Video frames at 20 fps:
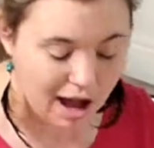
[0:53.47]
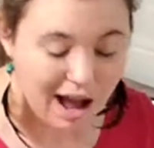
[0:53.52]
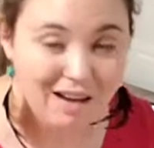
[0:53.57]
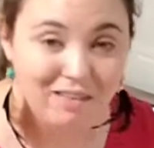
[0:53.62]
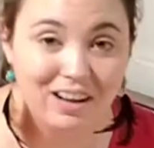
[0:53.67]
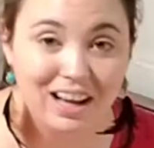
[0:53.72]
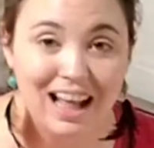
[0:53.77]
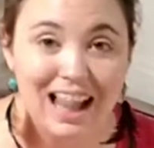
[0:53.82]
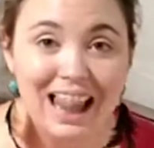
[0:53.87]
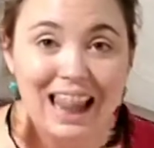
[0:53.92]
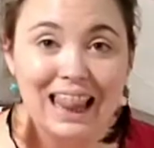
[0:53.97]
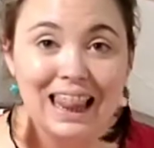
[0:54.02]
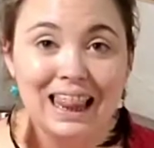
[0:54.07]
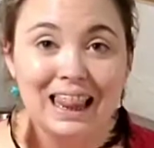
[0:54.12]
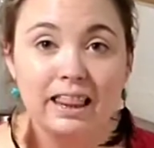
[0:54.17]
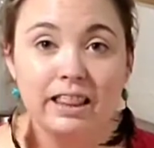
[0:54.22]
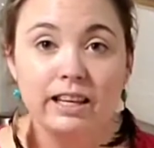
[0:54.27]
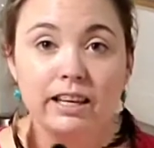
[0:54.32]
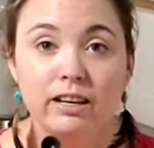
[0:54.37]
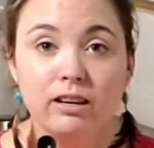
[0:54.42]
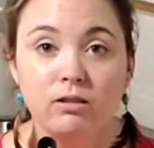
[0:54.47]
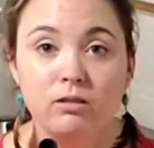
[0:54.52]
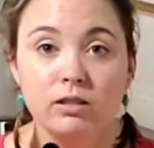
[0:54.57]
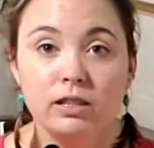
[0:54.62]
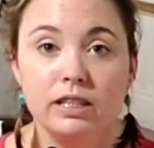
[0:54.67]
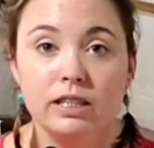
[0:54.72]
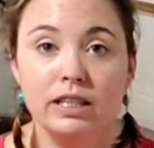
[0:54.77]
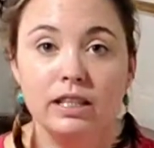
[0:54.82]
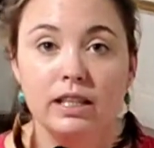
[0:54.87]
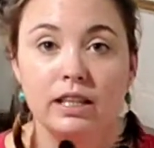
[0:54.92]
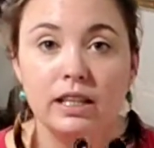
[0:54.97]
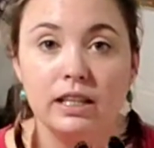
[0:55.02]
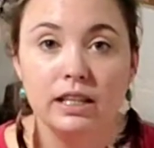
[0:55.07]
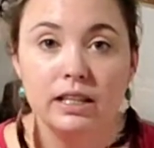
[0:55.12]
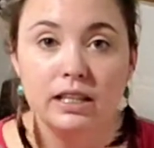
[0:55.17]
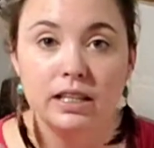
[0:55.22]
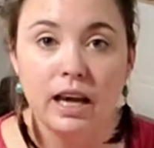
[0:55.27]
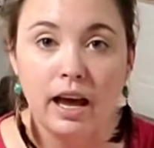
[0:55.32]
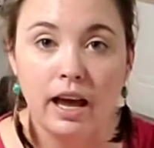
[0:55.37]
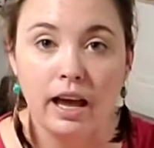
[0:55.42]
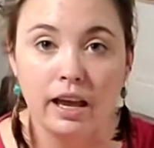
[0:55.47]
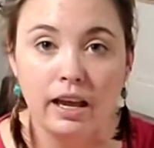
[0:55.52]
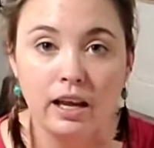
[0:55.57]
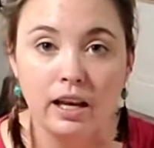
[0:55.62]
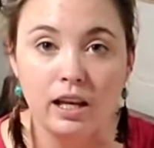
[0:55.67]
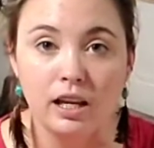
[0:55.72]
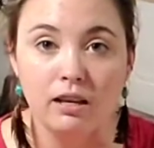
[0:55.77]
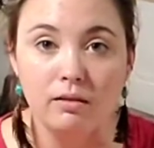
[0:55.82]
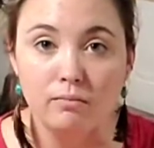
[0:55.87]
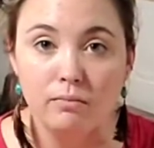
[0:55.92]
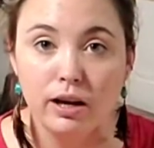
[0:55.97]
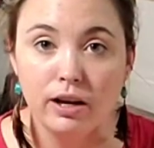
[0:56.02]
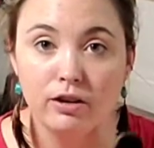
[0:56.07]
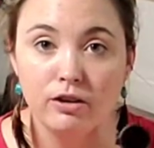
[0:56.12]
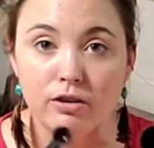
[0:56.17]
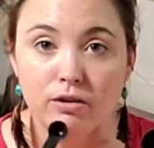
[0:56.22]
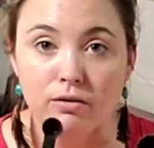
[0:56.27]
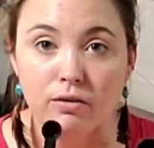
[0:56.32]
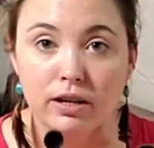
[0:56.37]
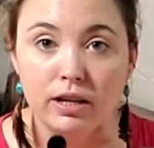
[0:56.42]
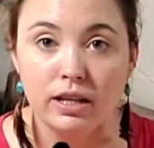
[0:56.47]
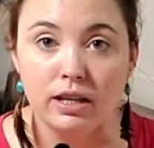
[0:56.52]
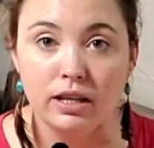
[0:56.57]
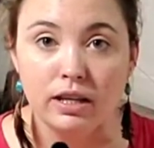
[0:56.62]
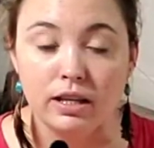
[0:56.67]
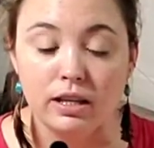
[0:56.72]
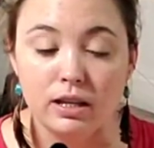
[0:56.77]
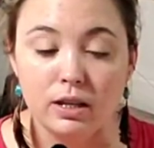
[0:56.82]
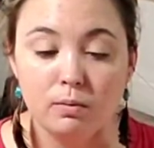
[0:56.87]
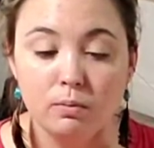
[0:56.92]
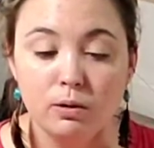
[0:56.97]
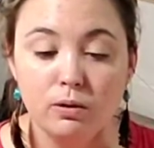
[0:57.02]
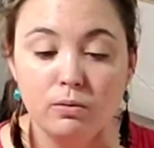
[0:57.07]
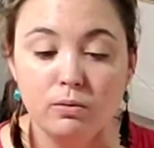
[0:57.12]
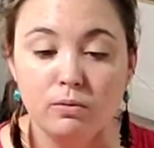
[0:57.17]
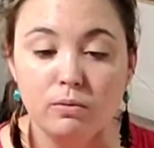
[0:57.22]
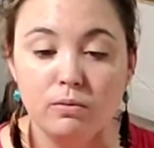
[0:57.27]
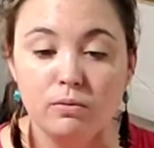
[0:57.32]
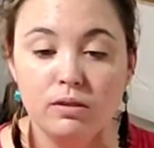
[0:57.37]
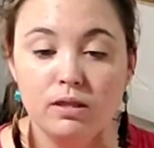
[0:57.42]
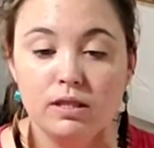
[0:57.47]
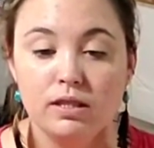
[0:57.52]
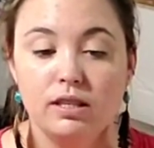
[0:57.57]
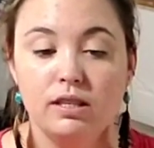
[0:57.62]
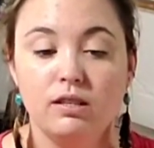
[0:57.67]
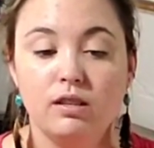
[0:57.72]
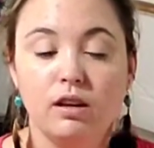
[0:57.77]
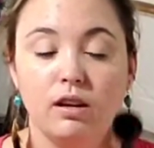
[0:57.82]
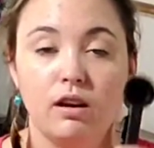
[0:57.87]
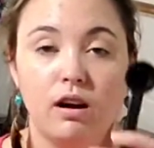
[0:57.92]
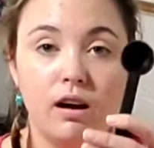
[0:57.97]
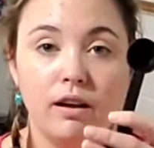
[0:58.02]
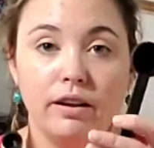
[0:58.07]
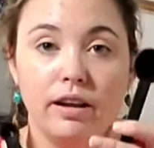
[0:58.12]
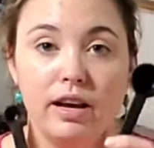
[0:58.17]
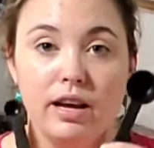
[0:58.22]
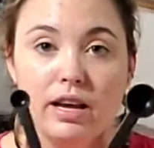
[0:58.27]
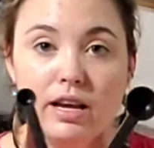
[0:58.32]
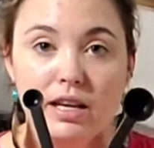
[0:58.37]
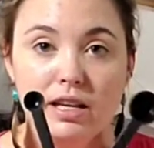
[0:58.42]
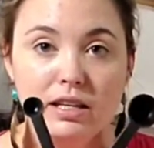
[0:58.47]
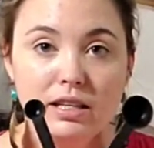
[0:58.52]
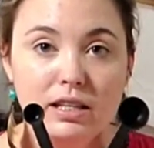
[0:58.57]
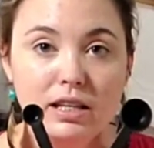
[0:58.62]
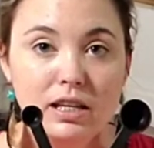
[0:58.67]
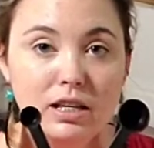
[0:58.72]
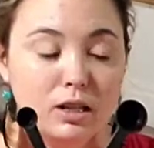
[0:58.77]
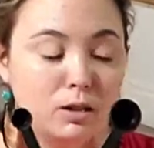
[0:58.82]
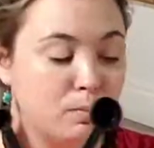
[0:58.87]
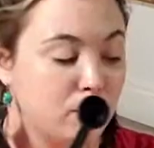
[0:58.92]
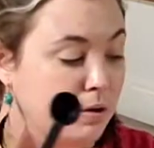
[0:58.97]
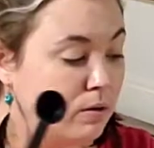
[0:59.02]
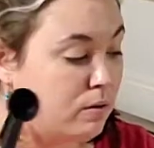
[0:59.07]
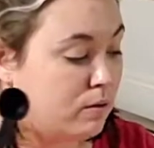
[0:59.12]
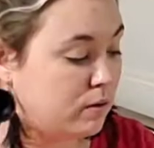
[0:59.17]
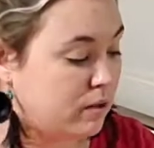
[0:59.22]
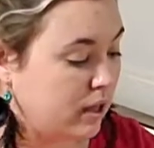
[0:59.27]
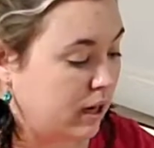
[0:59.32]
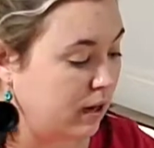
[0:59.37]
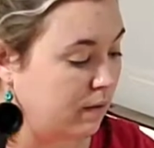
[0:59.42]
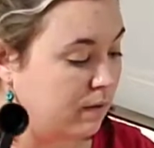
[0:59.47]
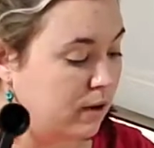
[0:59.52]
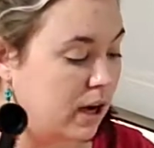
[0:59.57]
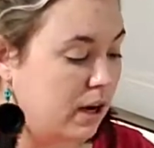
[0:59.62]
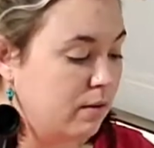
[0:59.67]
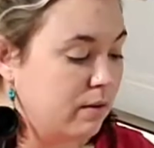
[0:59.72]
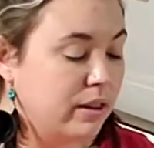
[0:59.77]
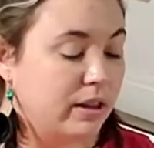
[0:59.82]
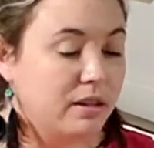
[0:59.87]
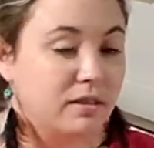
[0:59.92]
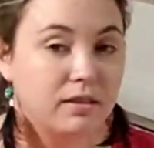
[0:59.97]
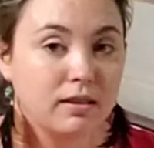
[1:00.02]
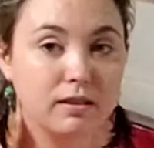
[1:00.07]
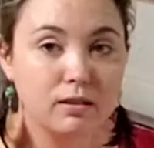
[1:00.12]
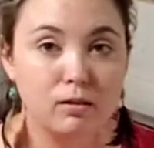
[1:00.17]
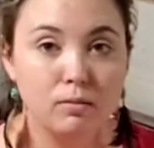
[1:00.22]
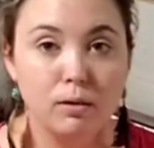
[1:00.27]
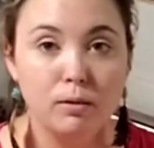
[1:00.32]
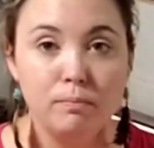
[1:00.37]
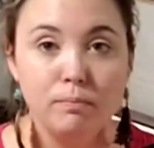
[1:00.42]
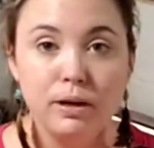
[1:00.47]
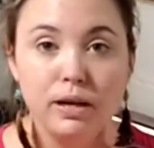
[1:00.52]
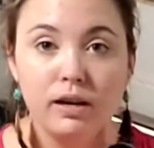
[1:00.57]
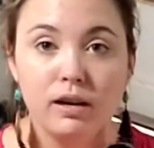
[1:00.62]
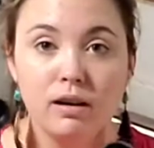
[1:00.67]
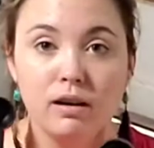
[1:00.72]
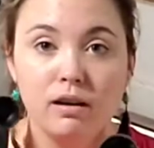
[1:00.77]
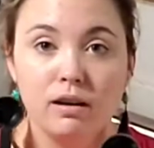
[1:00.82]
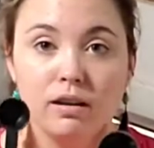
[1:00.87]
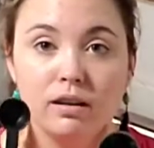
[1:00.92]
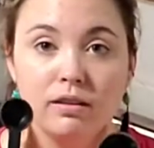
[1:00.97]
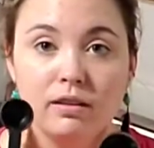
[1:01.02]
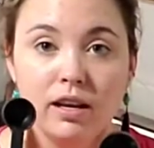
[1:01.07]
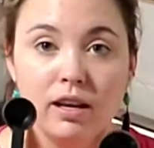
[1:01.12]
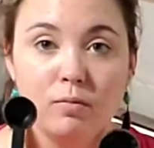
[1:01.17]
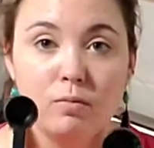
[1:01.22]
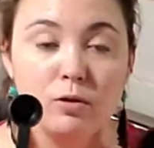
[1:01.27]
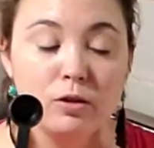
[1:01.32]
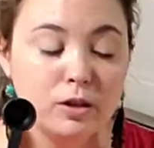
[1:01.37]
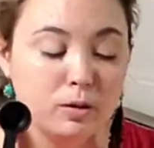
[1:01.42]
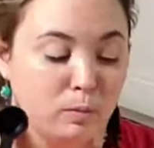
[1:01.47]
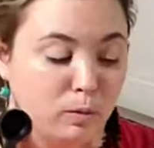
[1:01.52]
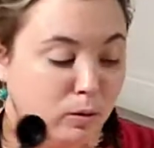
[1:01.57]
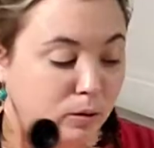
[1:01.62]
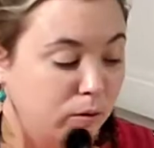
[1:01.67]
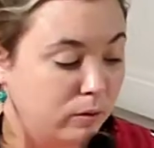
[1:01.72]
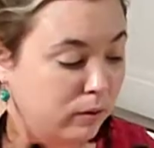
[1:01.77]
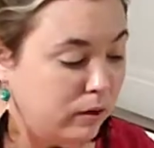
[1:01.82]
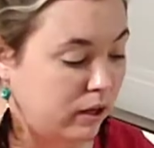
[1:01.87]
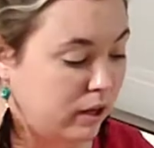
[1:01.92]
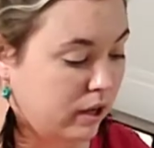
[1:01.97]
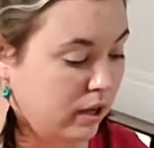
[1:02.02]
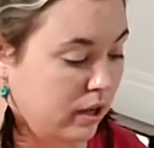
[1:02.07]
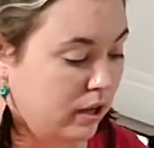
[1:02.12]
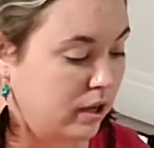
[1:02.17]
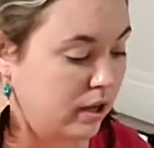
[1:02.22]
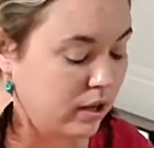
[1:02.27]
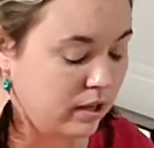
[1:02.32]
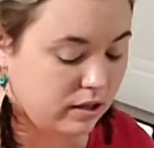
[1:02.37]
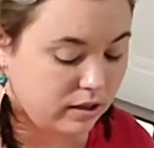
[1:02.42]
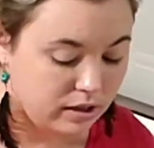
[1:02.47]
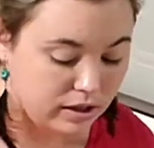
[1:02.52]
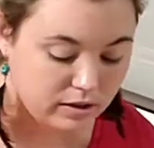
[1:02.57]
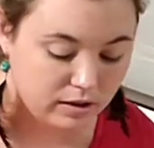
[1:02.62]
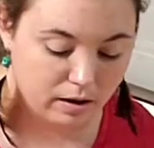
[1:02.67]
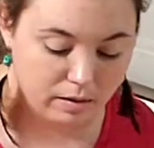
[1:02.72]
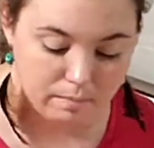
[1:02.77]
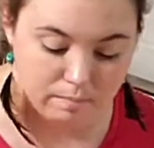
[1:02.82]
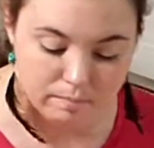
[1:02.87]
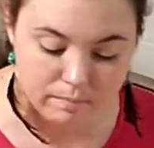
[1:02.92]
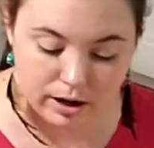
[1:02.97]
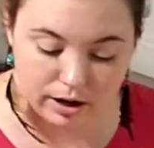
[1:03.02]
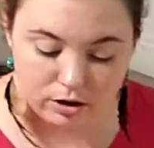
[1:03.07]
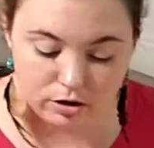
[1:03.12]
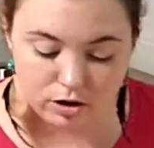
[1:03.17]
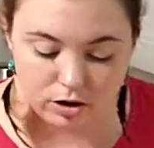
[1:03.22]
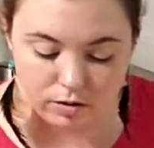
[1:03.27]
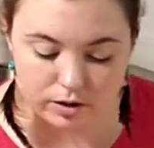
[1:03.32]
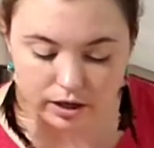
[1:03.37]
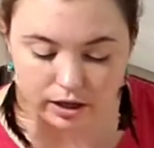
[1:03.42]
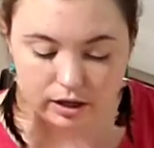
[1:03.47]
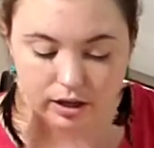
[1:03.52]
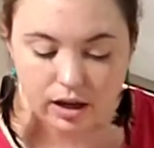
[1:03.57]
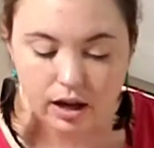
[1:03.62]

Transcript: I've got little teeny tiny measuring spoons. These are called teaspoons, and I've got one that's a little bit bigger called a tablespoon. These are measuring